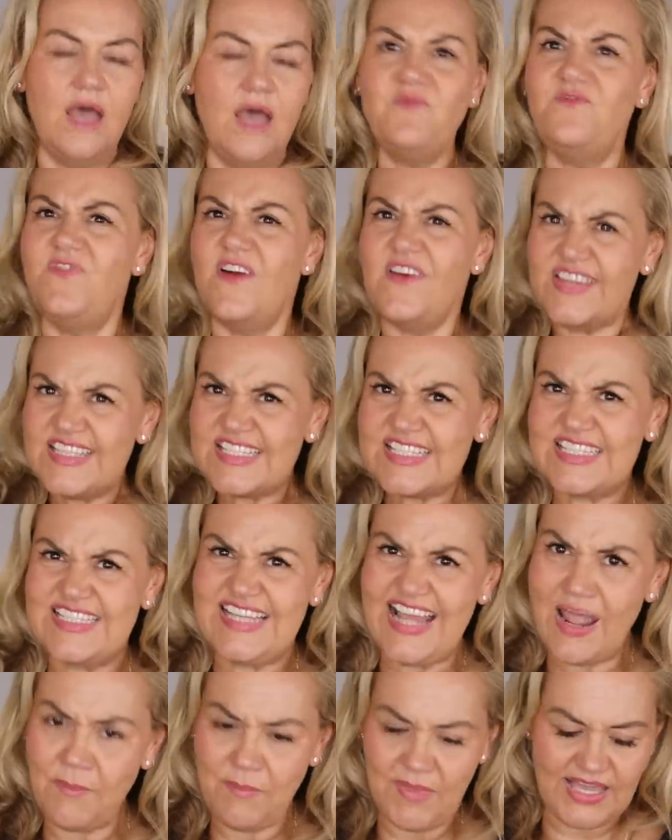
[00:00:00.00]
I'm very
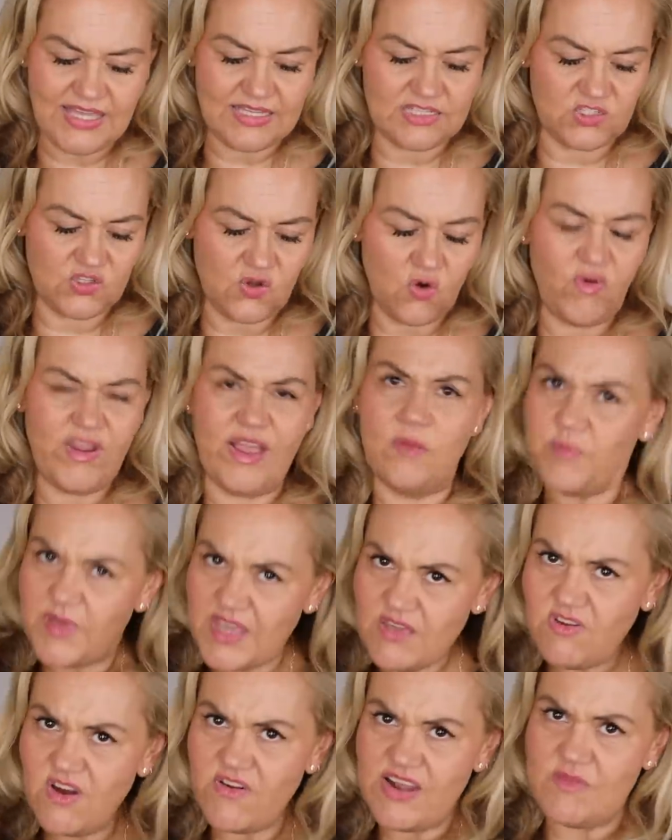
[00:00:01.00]
slammy, sorry, I'm
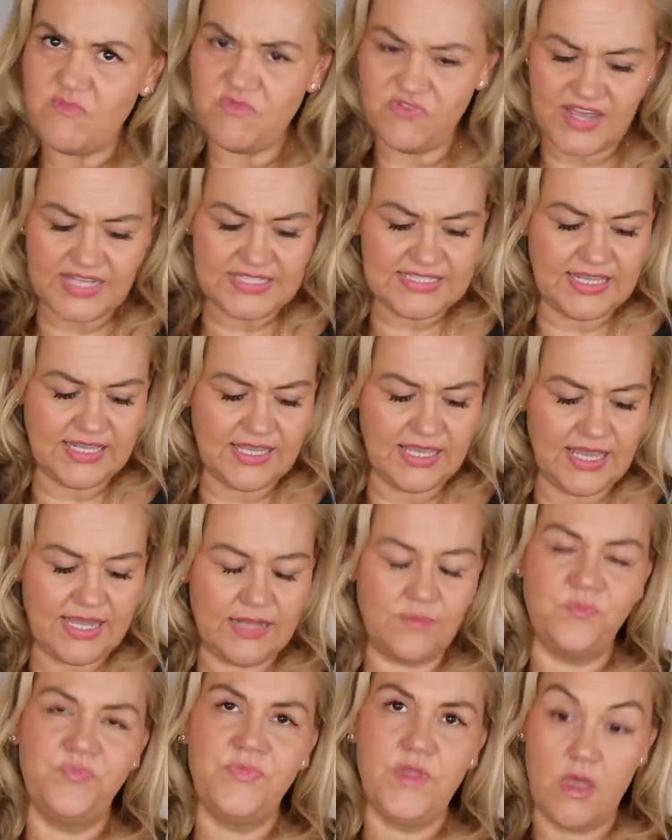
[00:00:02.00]
being very emphatic
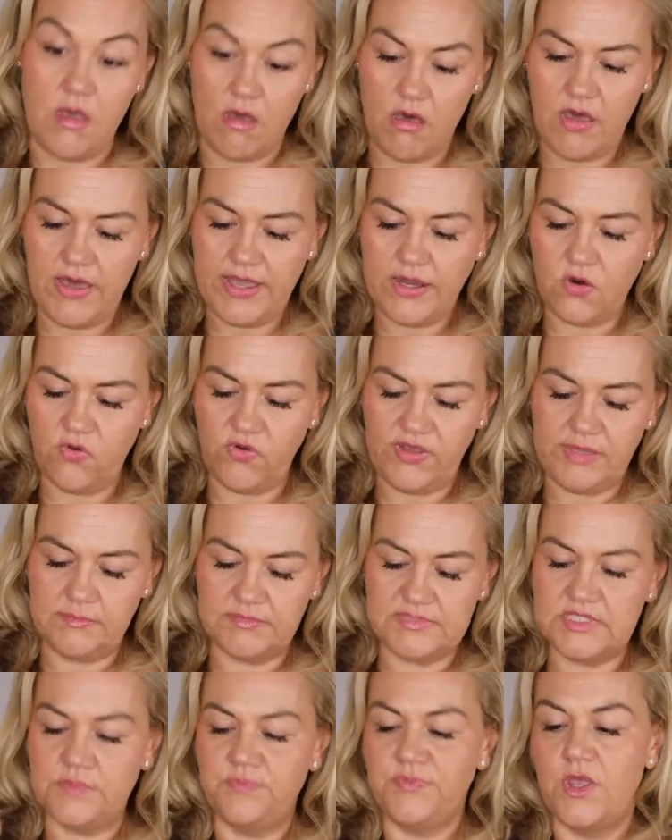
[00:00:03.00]
again. Eye
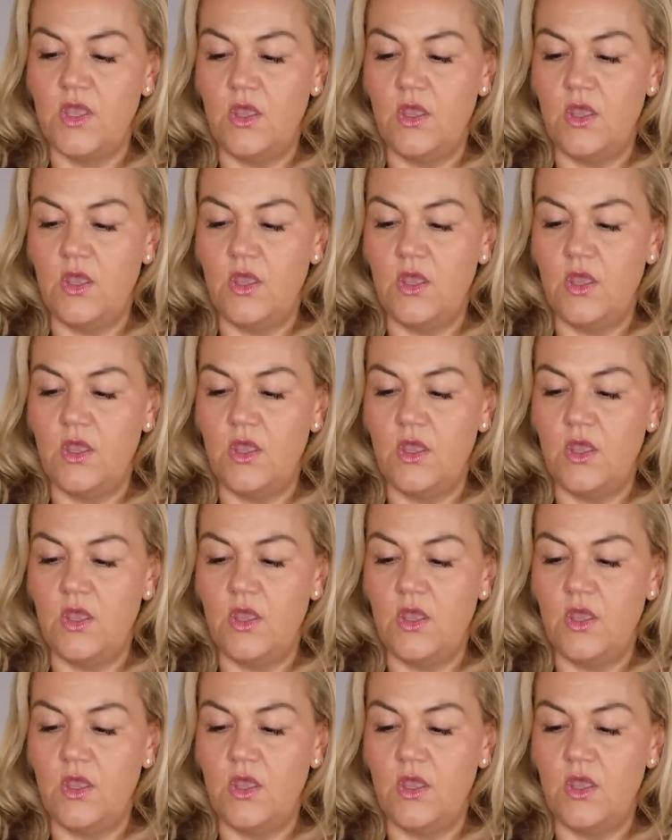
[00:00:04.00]
creams,